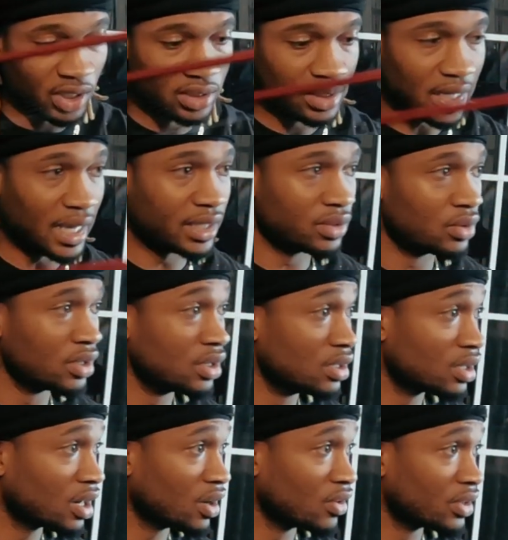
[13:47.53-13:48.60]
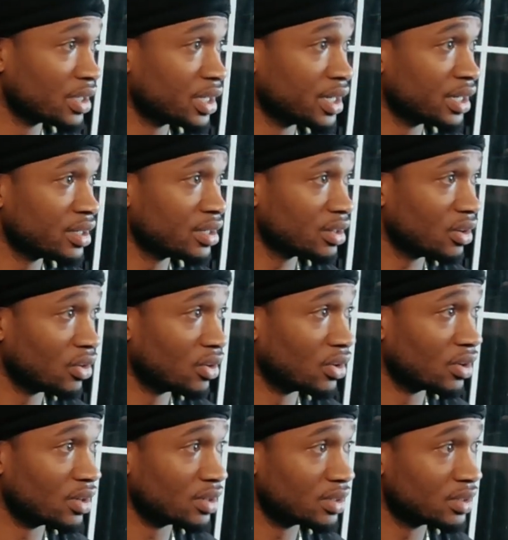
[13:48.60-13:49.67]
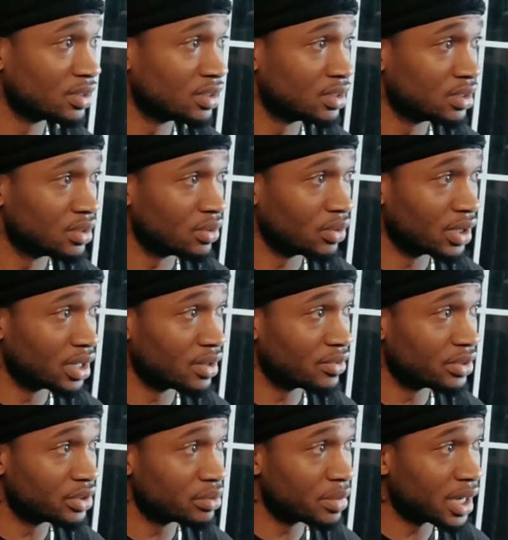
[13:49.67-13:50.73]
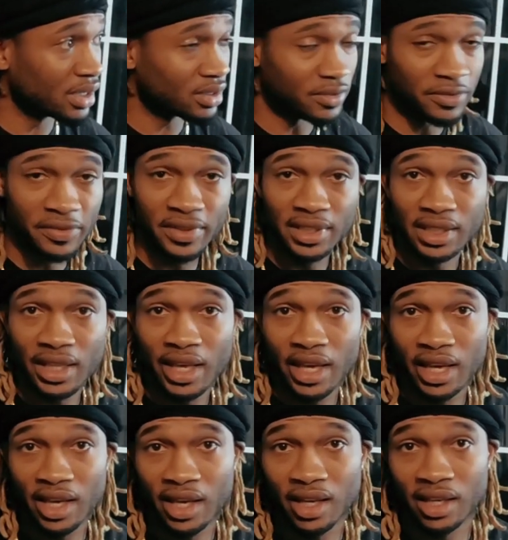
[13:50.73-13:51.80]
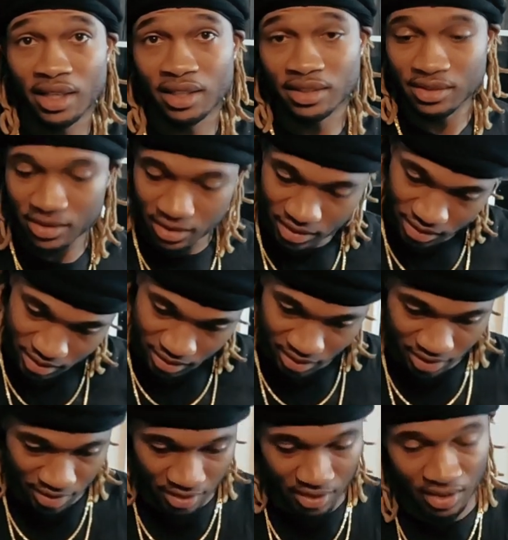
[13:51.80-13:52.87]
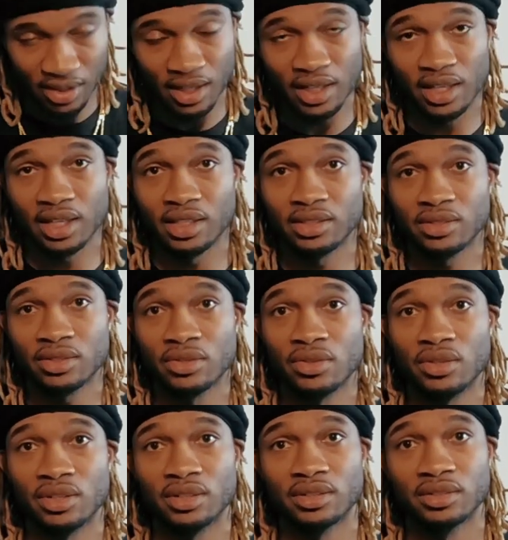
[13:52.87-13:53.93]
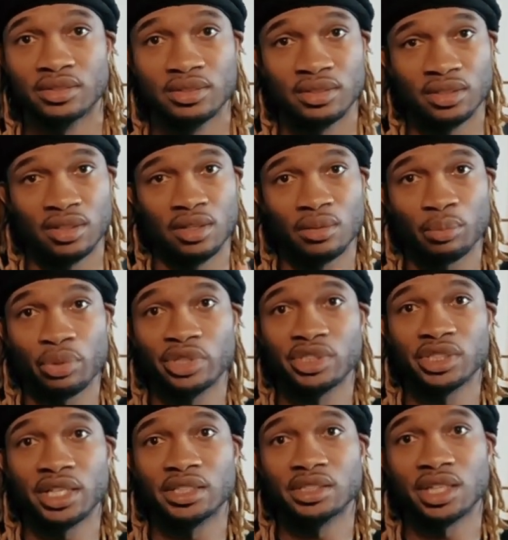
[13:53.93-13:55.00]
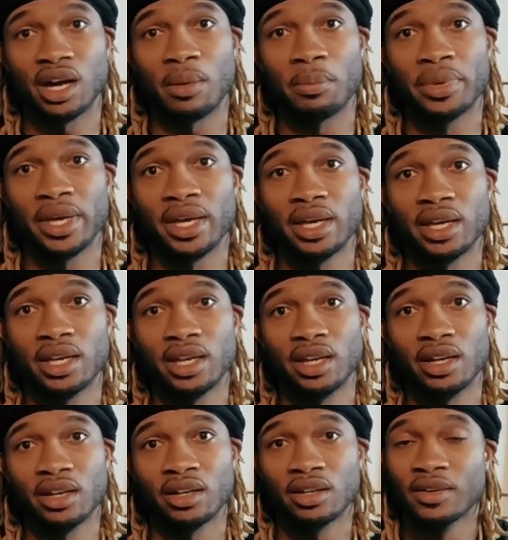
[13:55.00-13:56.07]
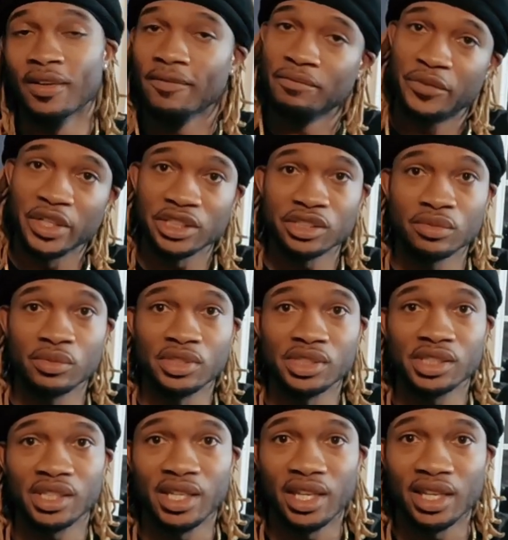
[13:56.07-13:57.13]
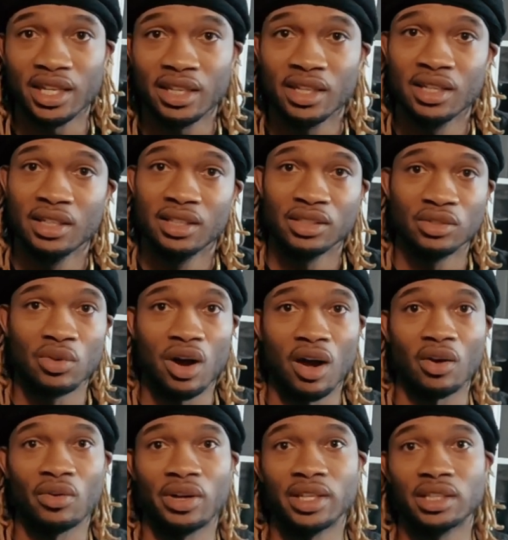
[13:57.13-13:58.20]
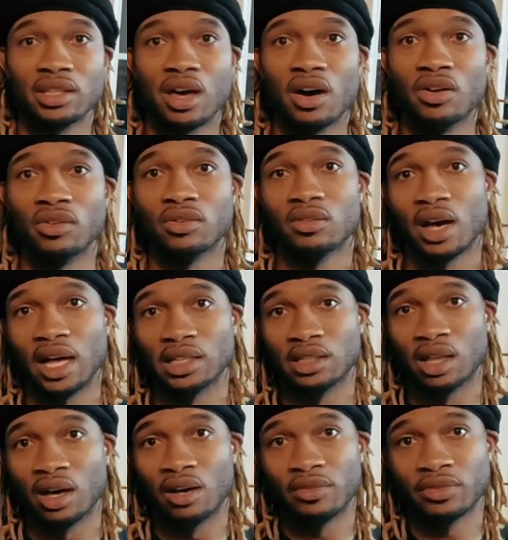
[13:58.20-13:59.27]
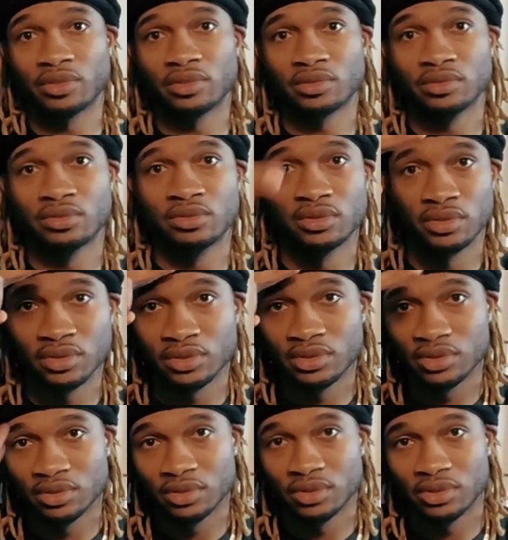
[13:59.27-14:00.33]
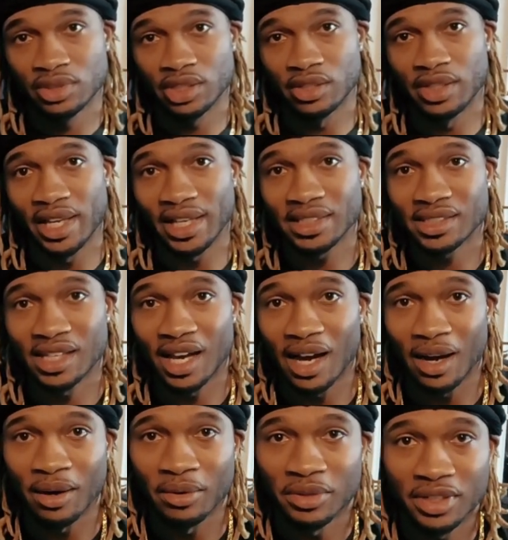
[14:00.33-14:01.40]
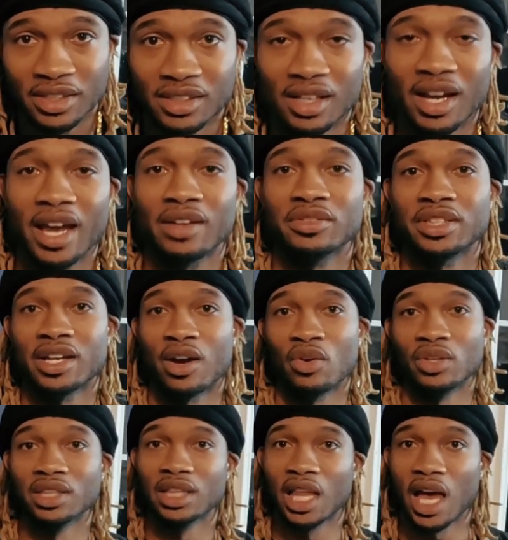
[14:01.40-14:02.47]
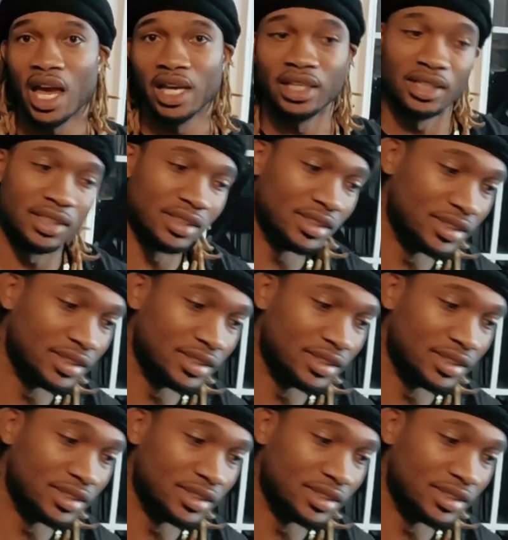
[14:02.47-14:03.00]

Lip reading: Tie you a hook on there or whatever you about to finesse and get to it. Appreciate y'all being here. Fishing with Sid. You already know. I love you. Till next time. Good luck out there on the lake.